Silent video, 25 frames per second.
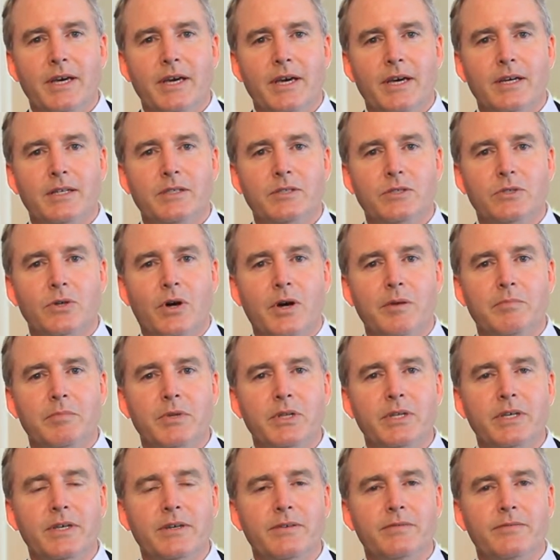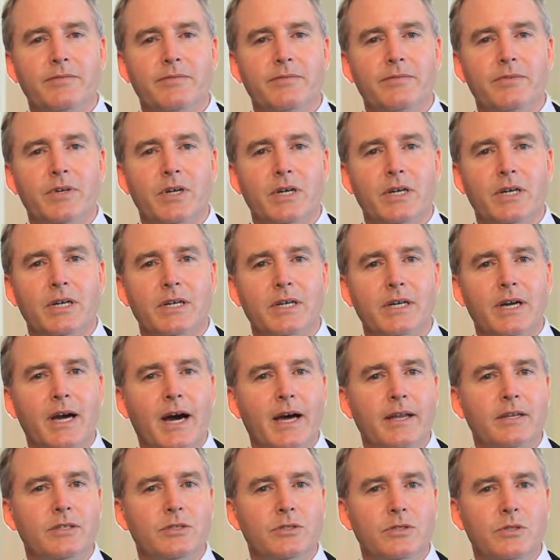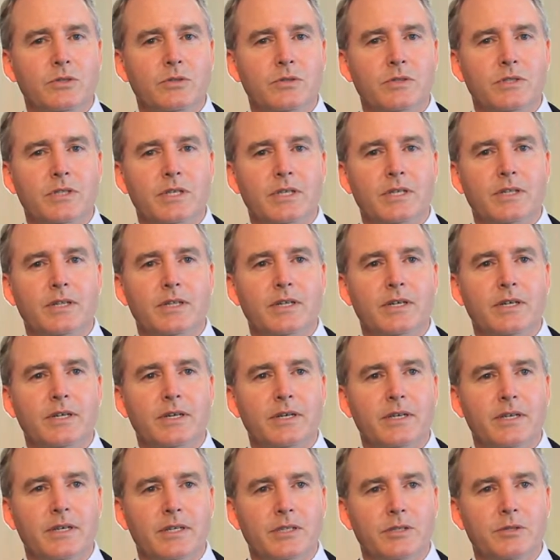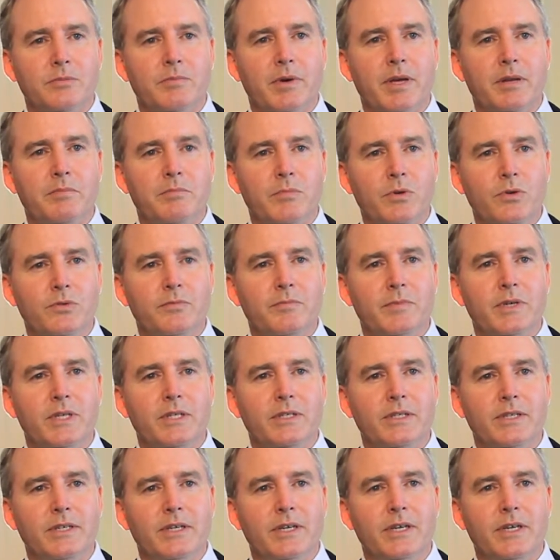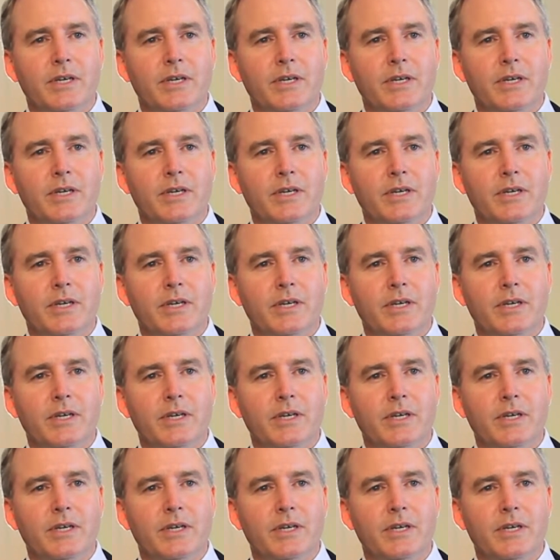And so I believe God is using the Hizmet movement